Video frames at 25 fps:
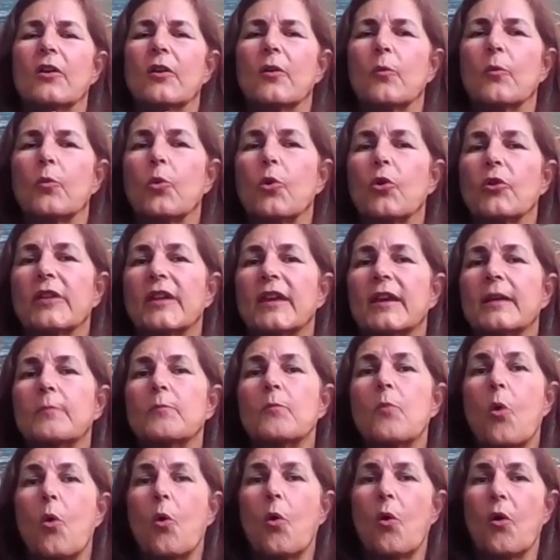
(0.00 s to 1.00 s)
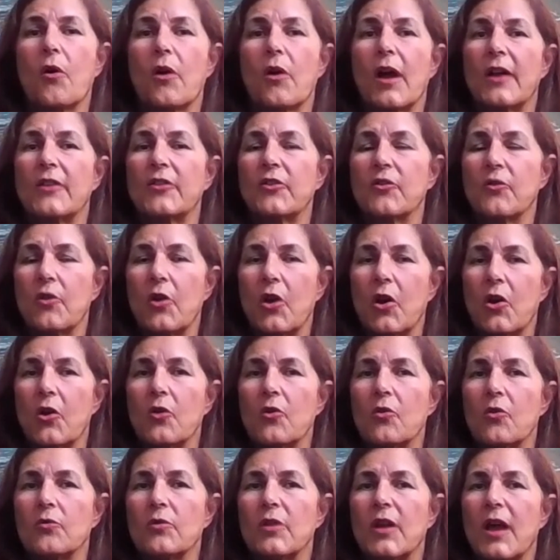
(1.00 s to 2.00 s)
working more on your
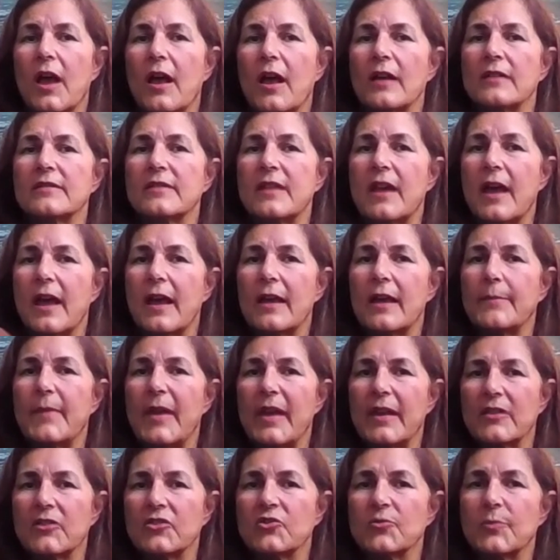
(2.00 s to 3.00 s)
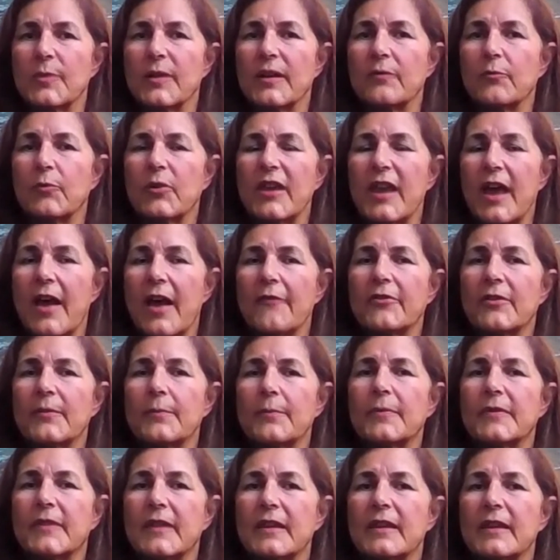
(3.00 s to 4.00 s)
own on time management, we have some
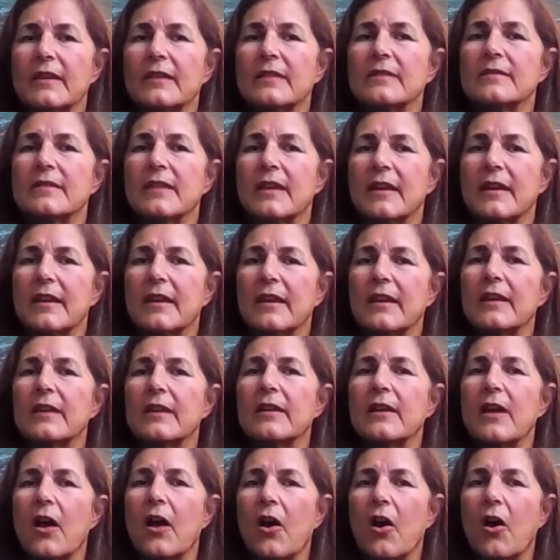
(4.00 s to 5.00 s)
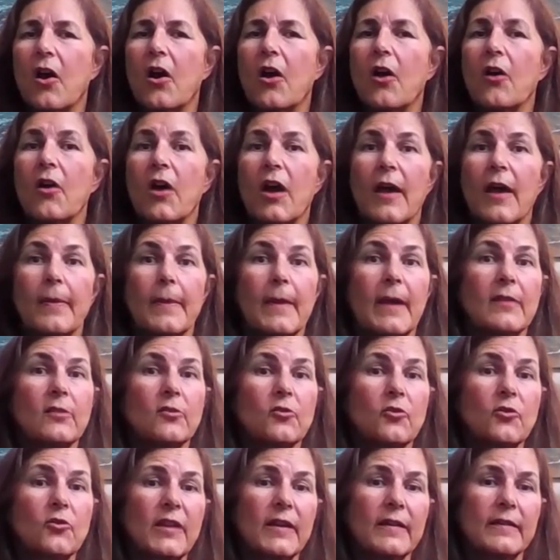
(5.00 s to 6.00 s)
things in our online
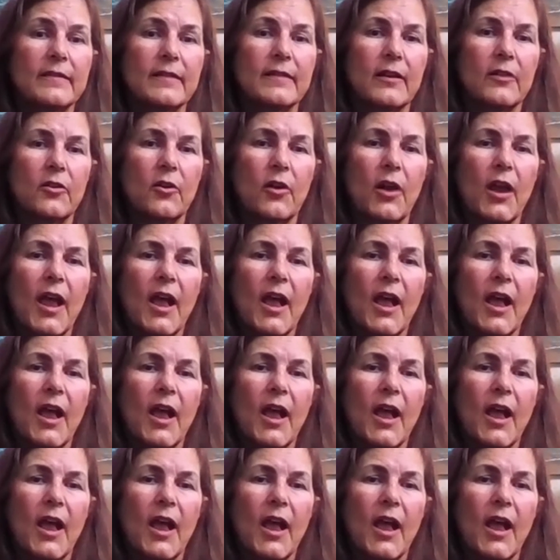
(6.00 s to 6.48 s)
learning center.